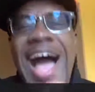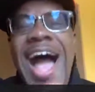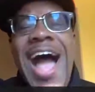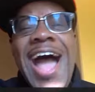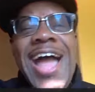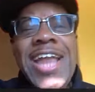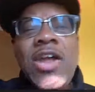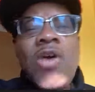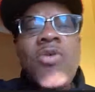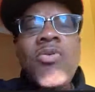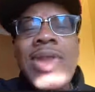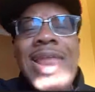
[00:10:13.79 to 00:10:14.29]

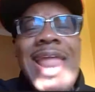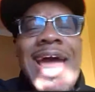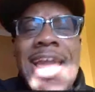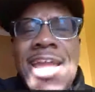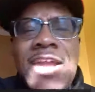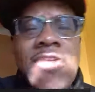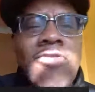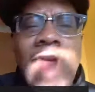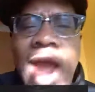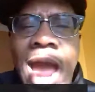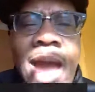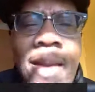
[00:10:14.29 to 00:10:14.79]
I don't
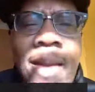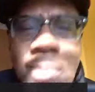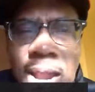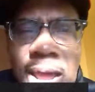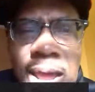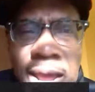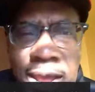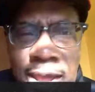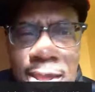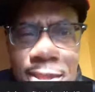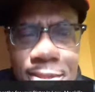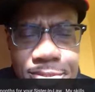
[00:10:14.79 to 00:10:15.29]
like crab
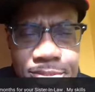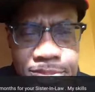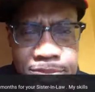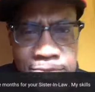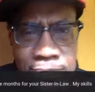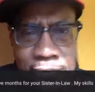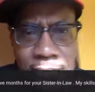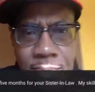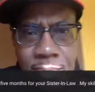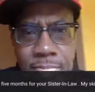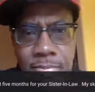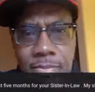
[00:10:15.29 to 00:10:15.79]

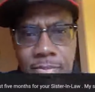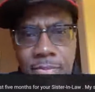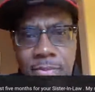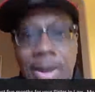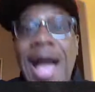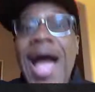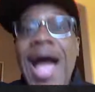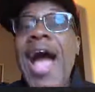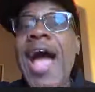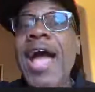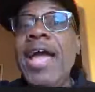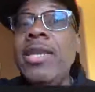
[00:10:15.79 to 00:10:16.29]
legs.
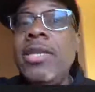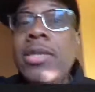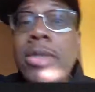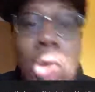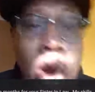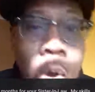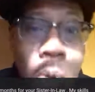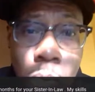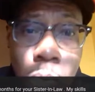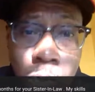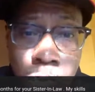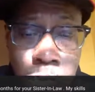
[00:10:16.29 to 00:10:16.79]
I
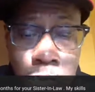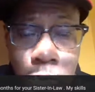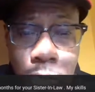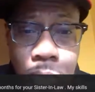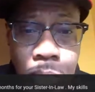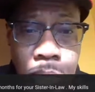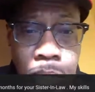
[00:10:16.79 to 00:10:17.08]
don't.